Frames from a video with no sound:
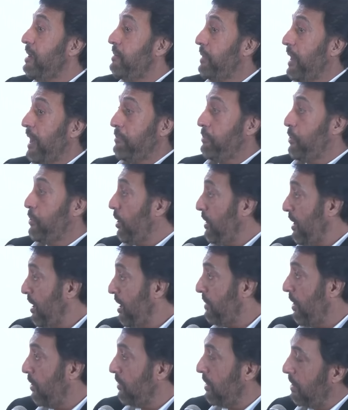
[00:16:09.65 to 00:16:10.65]
But I'm talking
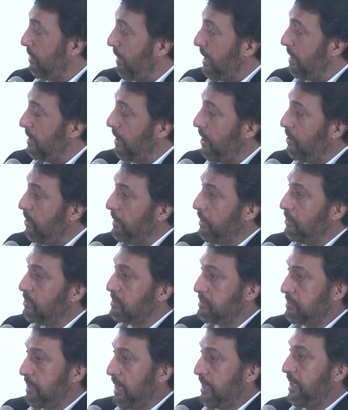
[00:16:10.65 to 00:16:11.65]
about it right now
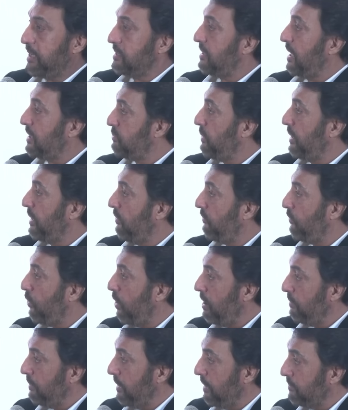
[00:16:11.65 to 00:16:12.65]
because I hmm. guess that's why you called me.